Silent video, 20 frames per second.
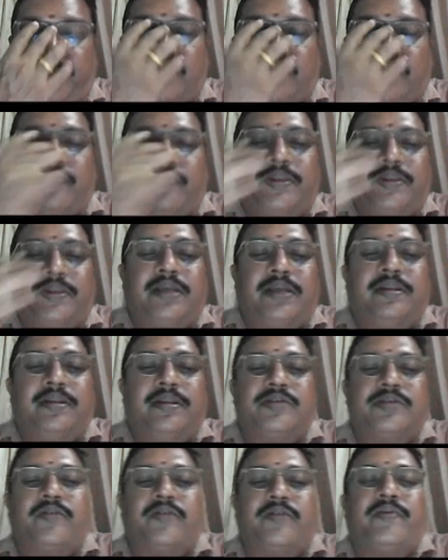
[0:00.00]
within
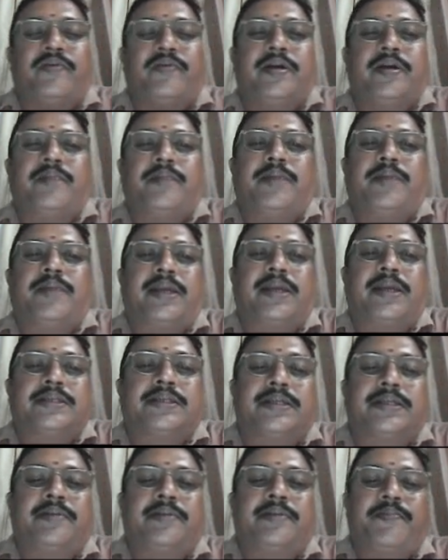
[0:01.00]
the software
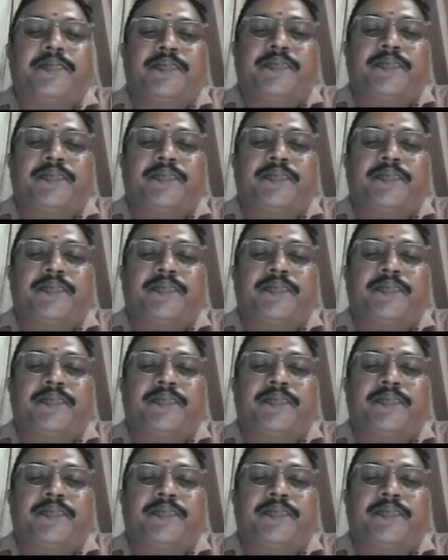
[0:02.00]
application,